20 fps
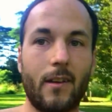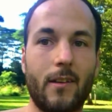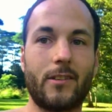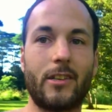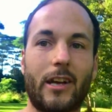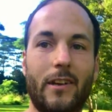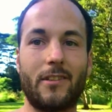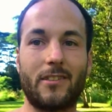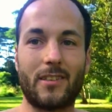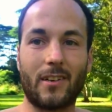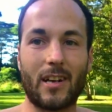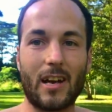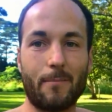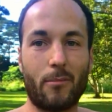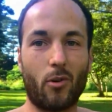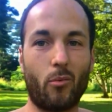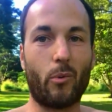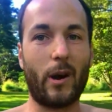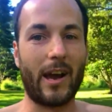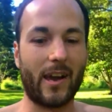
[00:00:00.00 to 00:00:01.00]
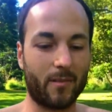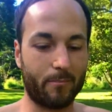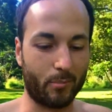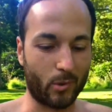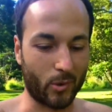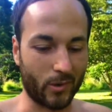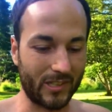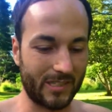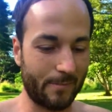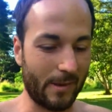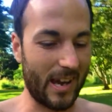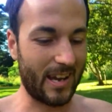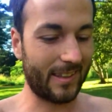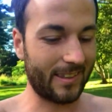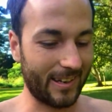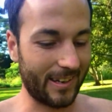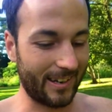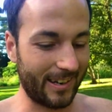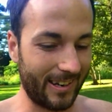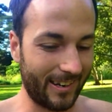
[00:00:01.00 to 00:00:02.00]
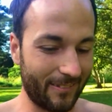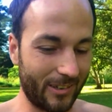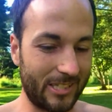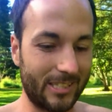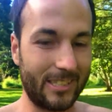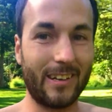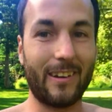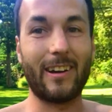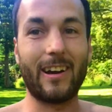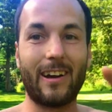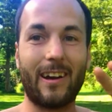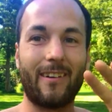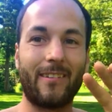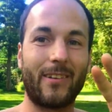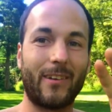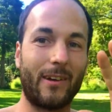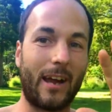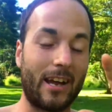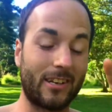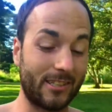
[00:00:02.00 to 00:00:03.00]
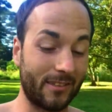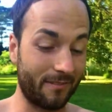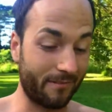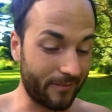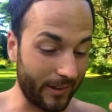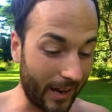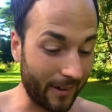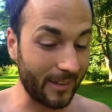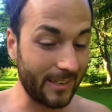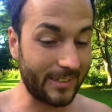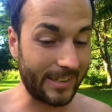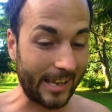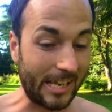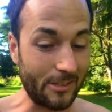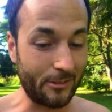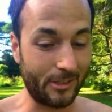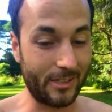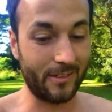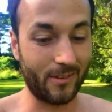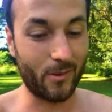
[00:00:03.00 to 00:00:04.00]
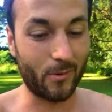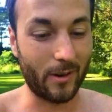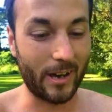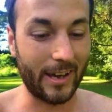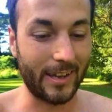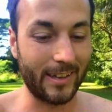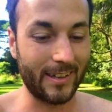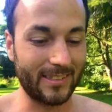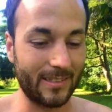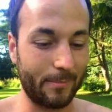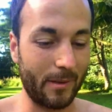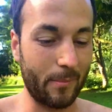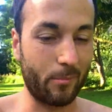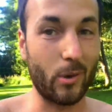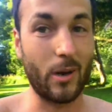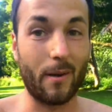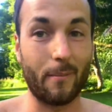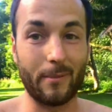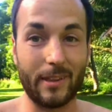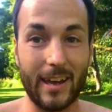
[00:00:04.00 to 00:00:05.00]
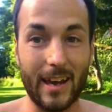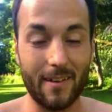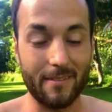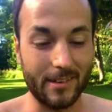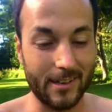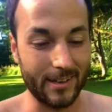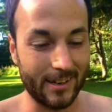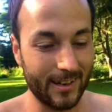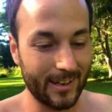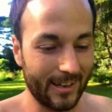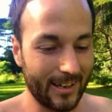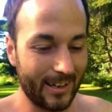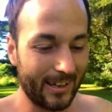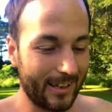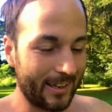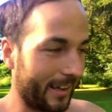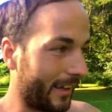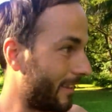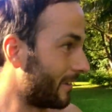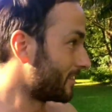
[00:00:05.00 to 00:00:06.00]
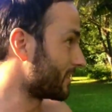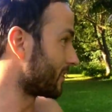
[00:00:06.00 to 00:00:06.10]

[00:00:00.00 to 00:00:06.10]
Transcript: Sorry, there's a couple of wild boars back there, which is they're actually very dangerous in Hawaii. It's a big problem they have here. And